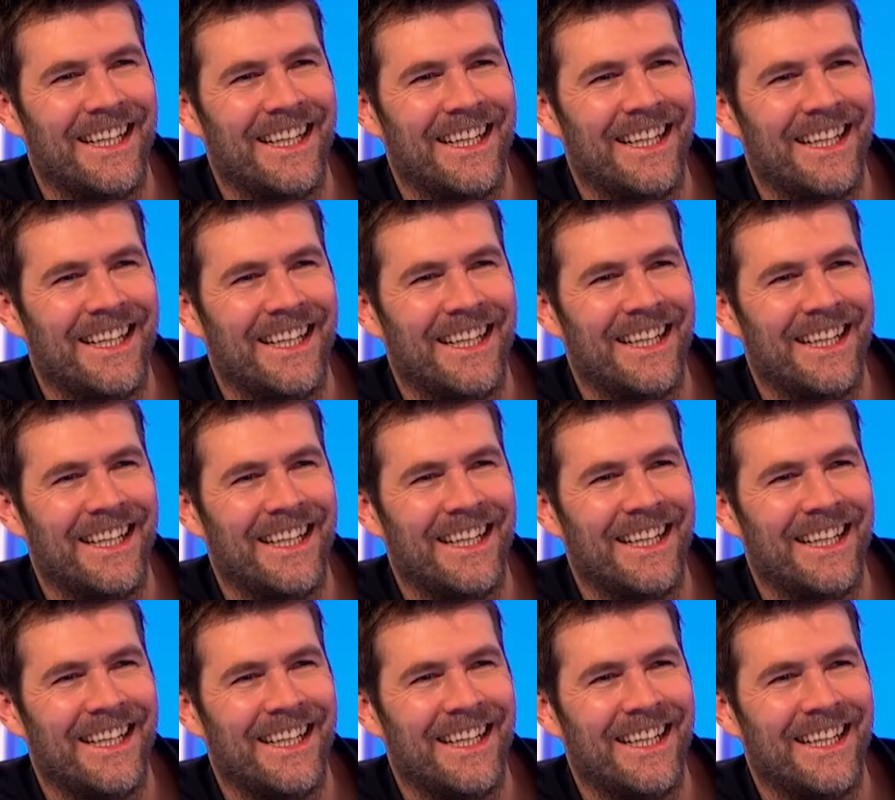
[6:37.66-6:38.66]

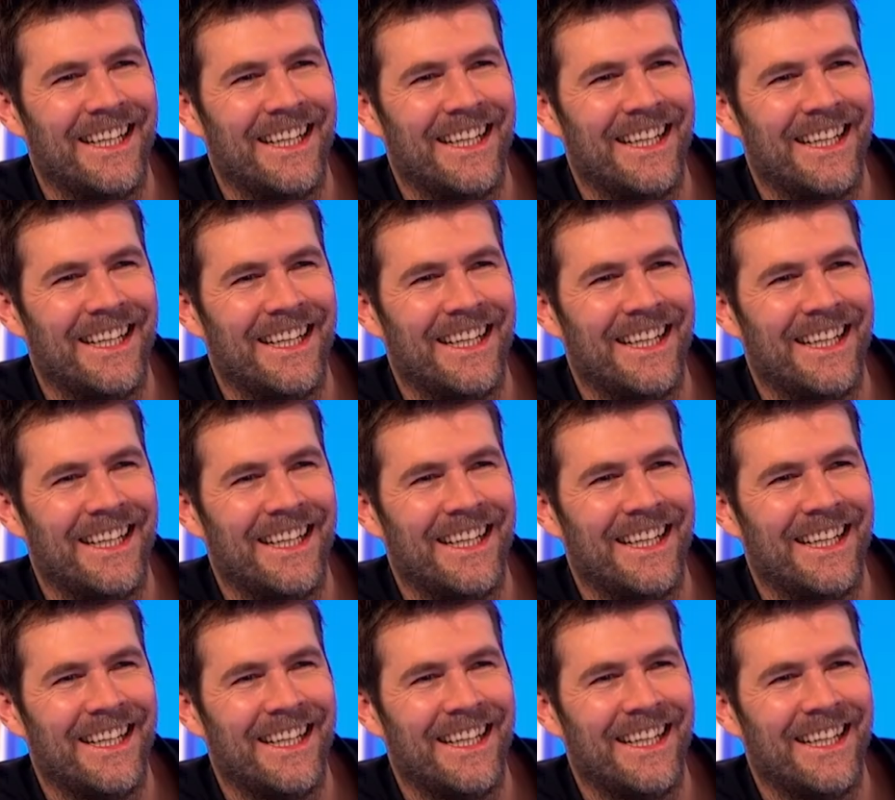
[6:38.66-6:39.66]

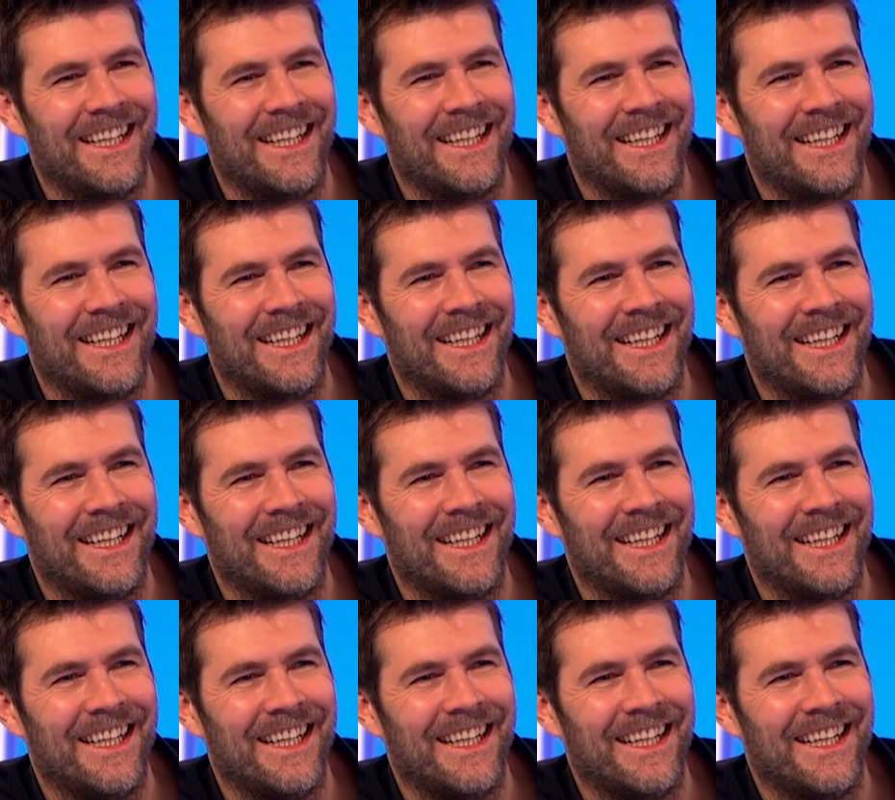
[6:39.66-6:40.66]
(not speaking)